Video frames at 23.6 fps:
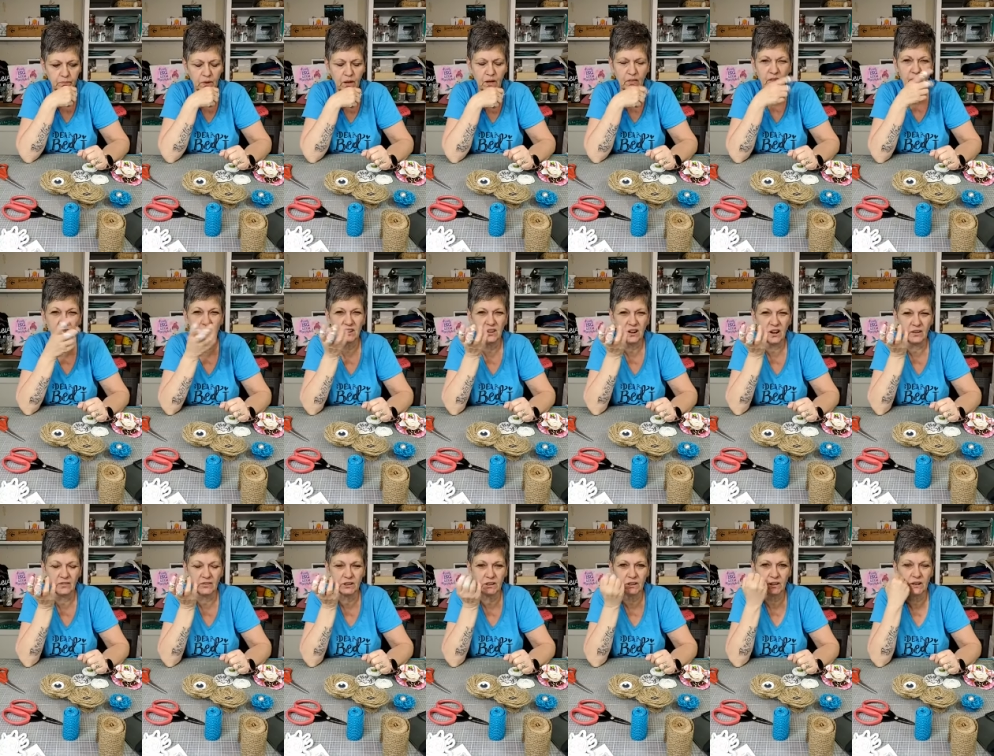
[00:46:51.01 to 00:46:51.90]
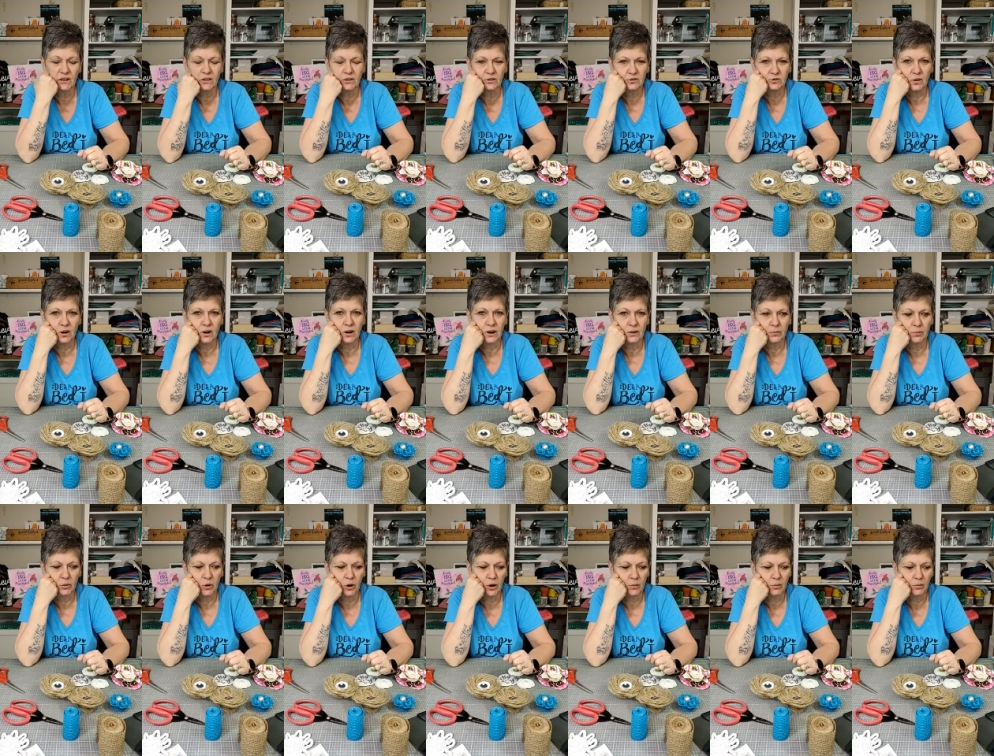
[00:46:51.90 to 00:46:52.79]
And then you'd have to let it dry
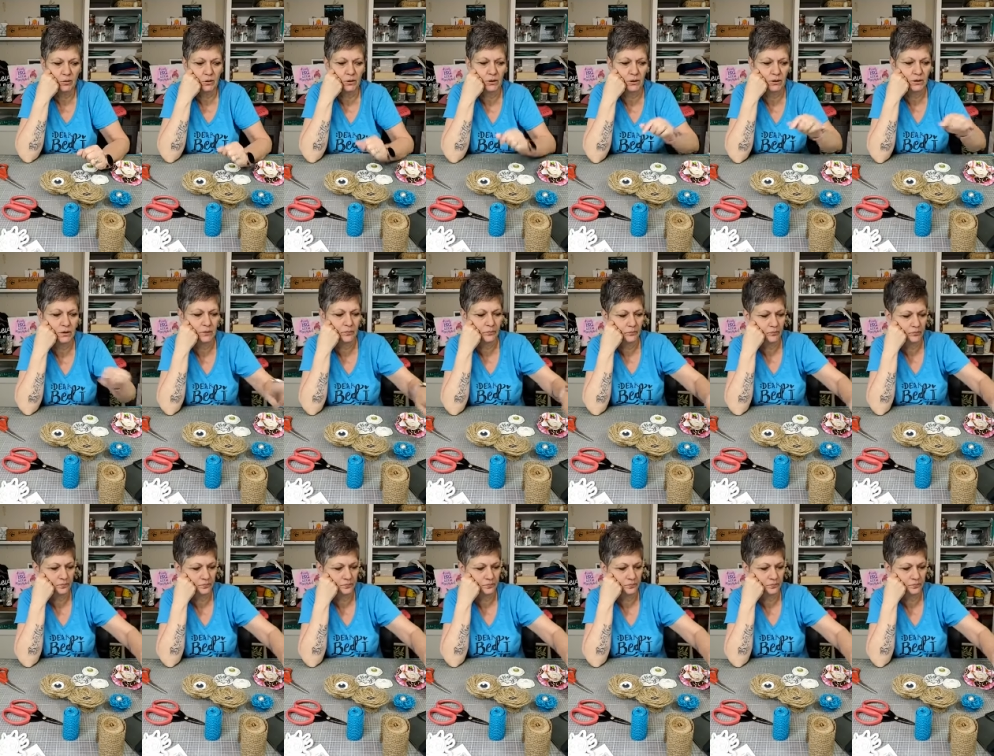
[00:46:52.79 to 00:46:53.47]
properly.